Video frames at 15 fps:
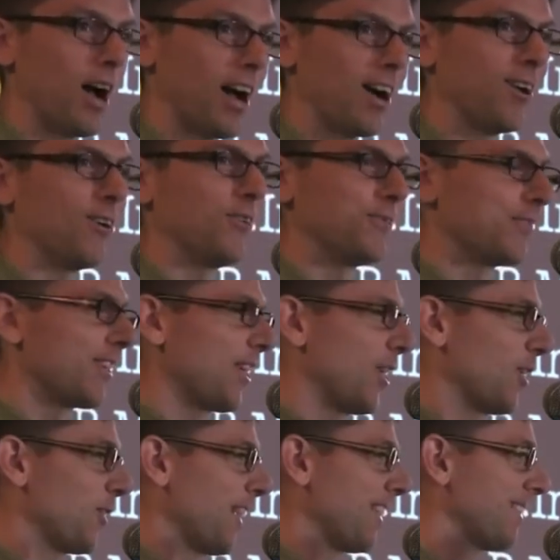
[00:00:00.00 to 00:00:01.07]
Wow.
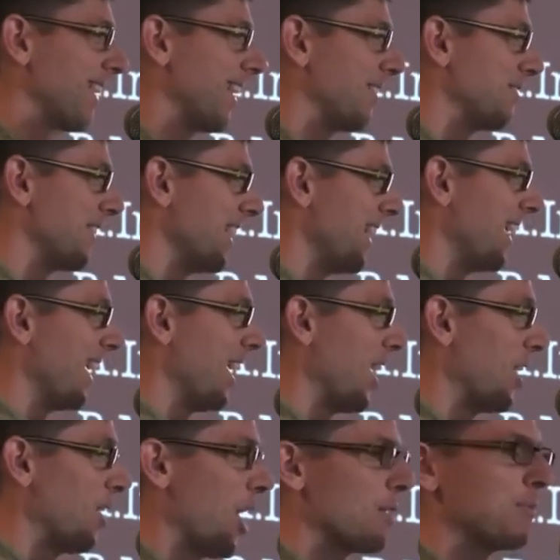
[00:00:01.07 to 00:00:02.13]
All right then.
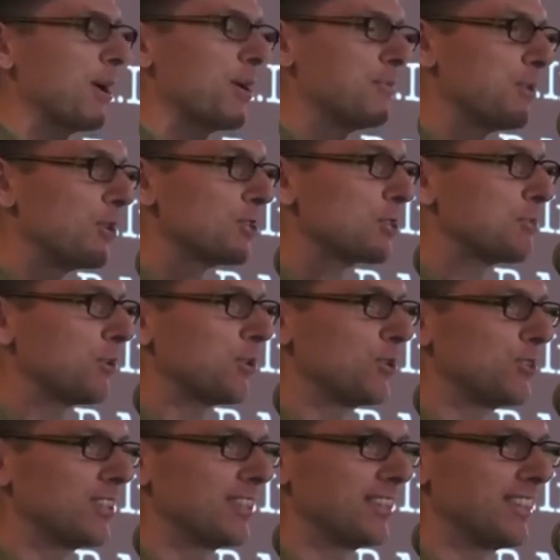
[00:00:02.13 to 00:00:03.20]
How about municipal
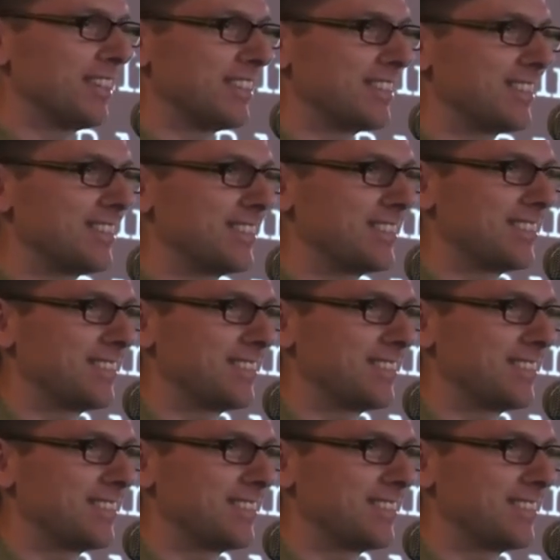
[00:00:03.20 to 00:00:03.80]
utilities?